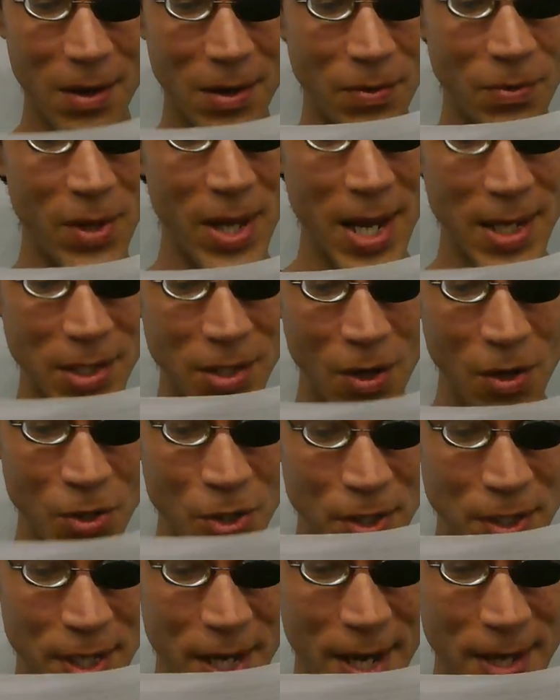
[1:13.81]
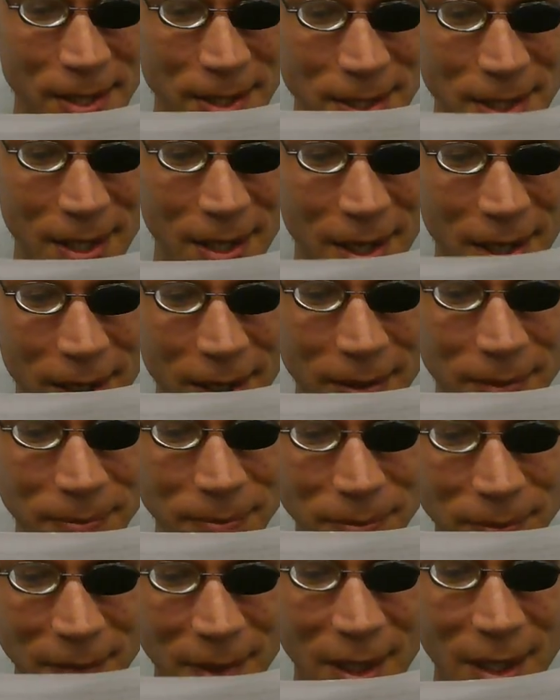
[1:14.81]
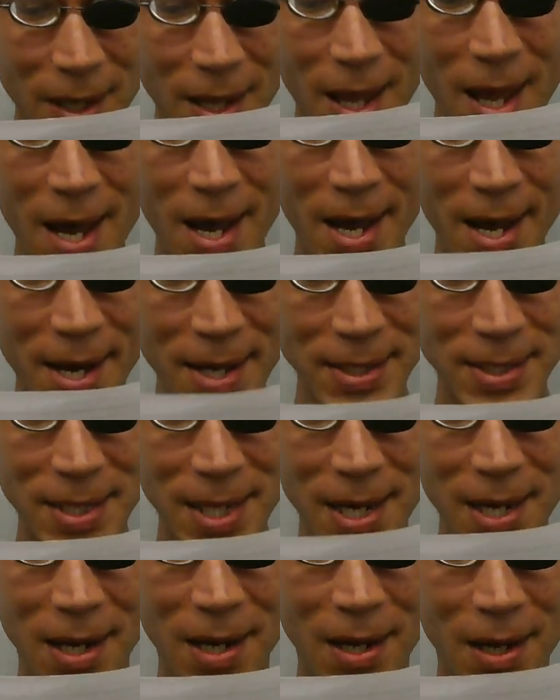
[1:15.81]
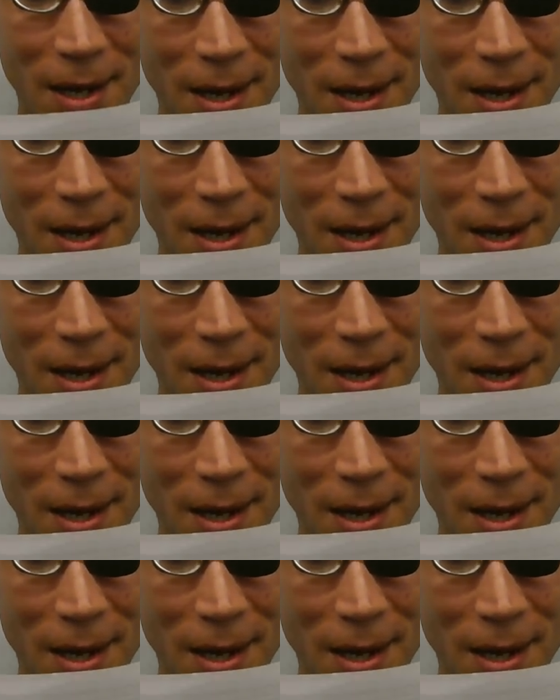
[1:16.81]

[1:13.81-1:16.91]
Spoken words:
Roulette Soldier says, I see.